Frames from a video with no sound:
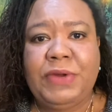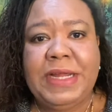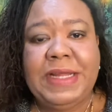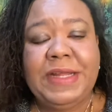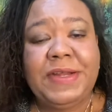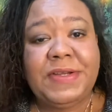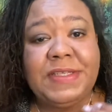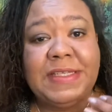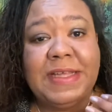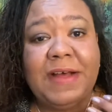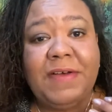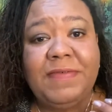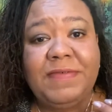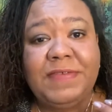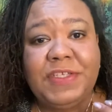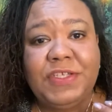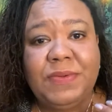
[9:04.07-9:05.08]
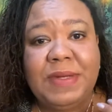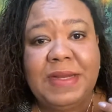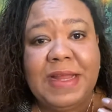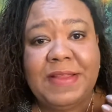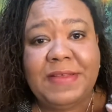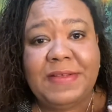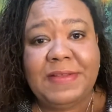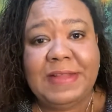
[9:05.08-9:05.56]
yourself to
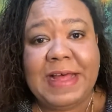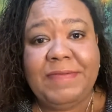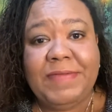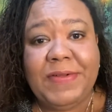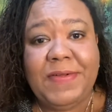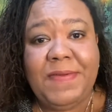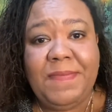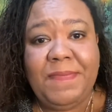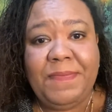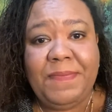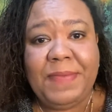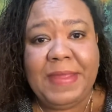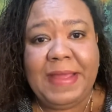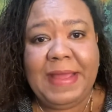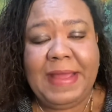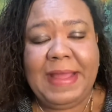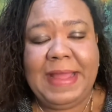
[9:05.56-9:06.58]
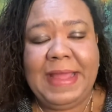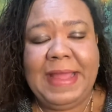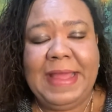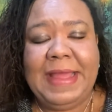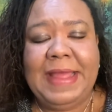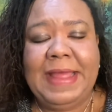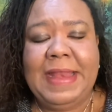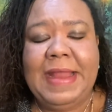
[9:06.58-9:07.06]
another level,
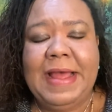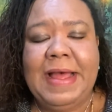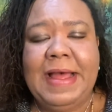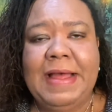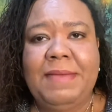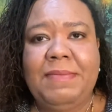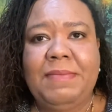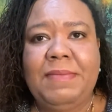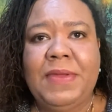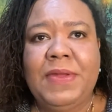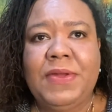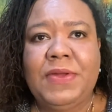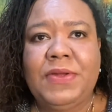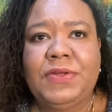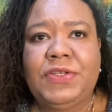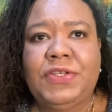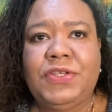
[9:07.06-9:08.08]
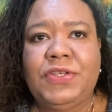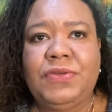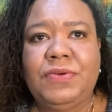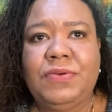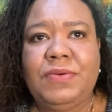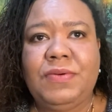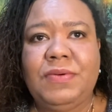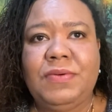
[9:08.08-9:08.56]
and
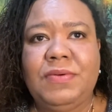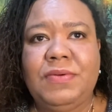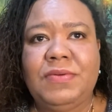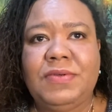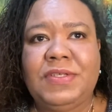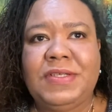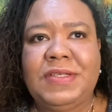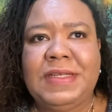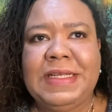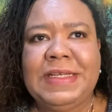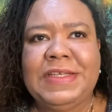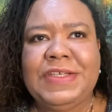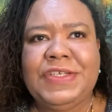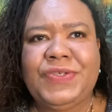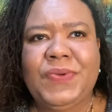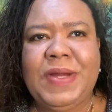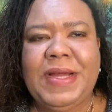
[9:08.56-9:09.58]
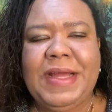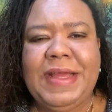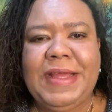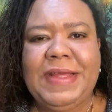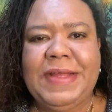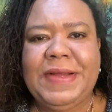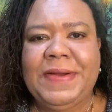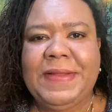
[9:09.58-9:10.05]
to enjoy
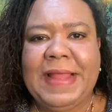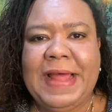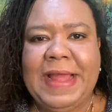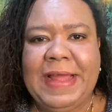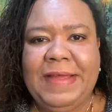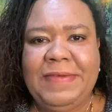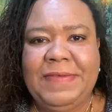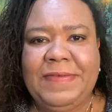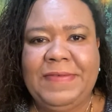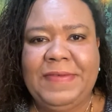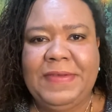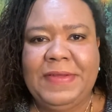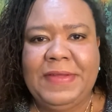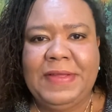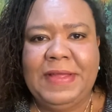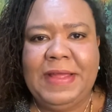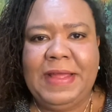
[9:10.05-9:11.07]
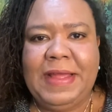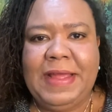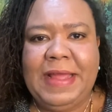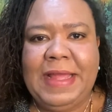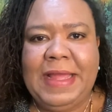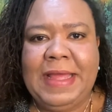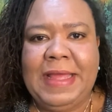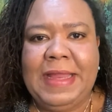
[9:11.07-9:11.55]
your life.
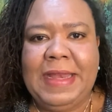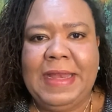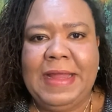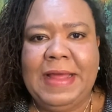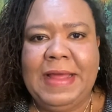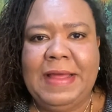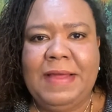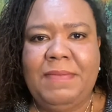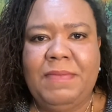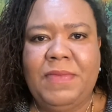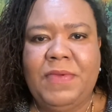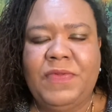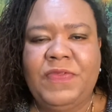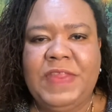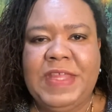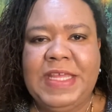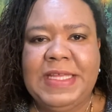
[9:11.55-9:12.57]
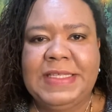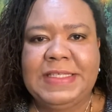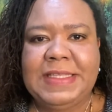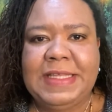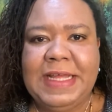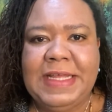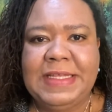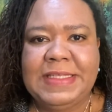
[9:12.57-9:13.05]
And these
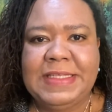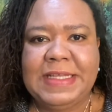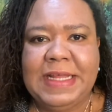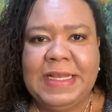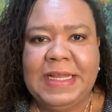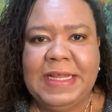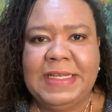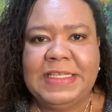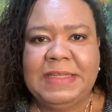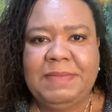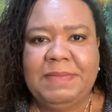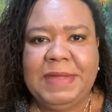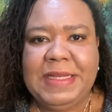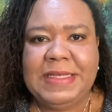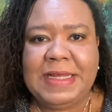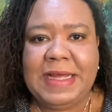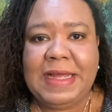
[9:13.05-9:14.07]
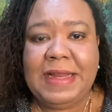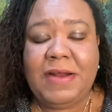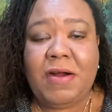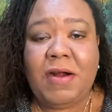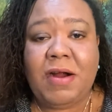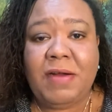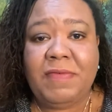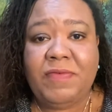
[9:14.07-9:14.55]
things that need to be done
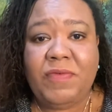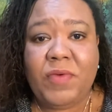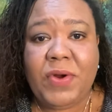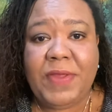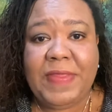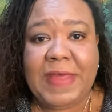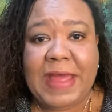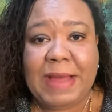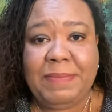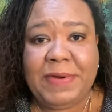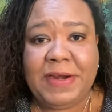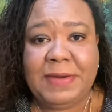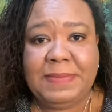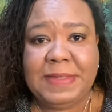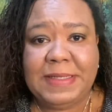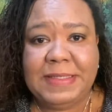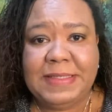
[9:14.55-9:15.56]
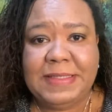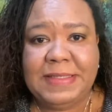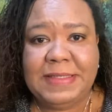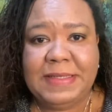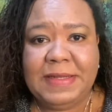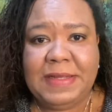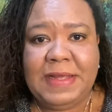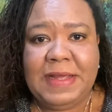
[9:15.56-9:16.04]
are for that purpose.
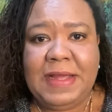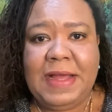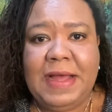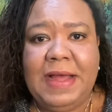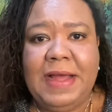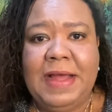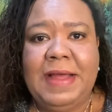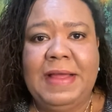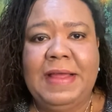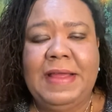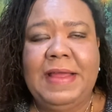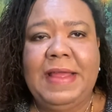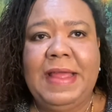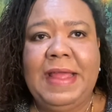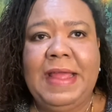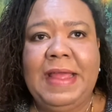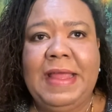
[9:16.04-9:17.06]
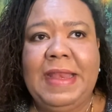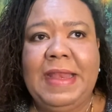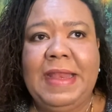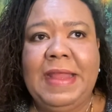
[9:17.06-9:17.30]
And